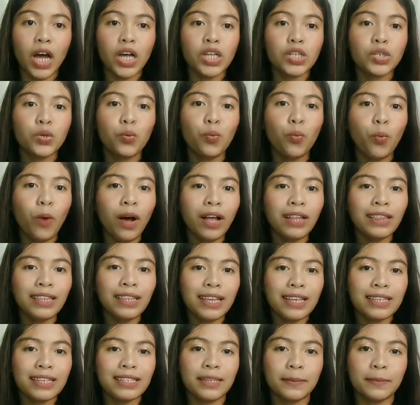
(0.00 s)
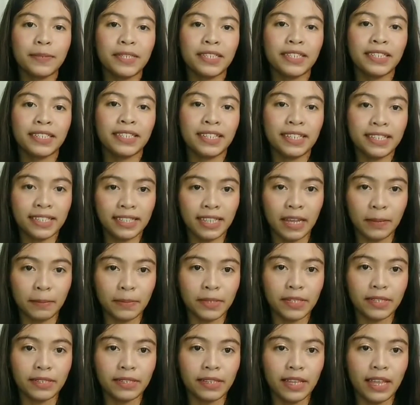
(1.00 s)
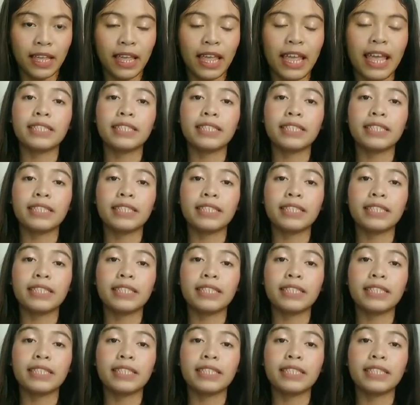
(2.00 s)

So what is subsystems?